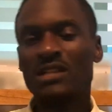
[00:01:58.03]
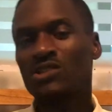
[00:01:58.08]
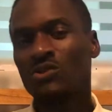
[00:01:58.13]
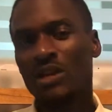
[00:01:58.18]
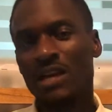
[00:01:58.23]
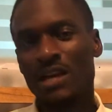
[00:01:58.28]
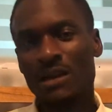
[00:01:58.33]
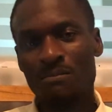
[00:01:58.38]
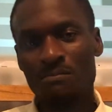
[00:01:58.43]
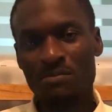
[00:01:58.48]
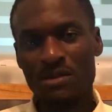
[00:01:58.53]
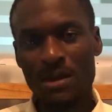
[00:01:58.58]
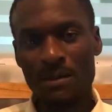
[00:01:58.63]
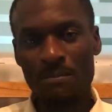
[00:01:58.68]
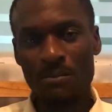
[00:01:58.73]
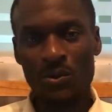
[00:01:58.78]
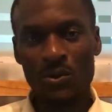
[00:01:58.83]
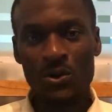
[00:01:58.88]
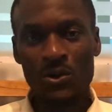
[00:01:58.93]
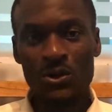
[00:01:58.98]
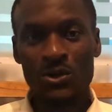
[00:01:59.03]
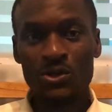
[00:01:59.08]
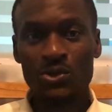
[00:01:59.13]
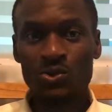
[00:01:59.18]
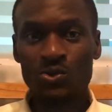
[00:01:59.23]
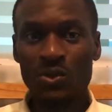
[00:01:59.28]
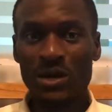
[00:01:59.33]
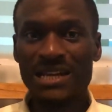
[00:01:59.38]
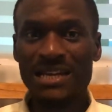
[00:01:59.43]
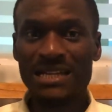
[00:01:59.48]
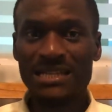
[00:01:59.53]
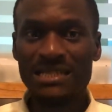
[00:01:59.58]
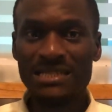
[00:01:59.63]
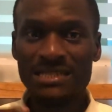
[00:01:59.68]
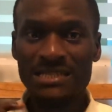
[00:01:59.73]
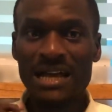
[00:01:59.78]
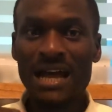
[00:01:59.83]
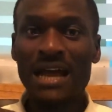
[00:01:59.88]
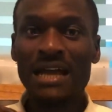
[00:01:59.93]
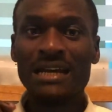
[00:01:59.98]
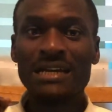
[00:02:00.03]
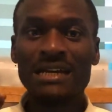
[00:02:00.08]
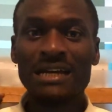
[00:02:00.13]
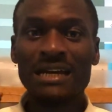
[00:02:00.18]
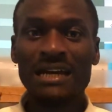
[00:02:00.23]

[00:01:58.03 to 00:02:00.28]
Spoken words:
you can be able to understand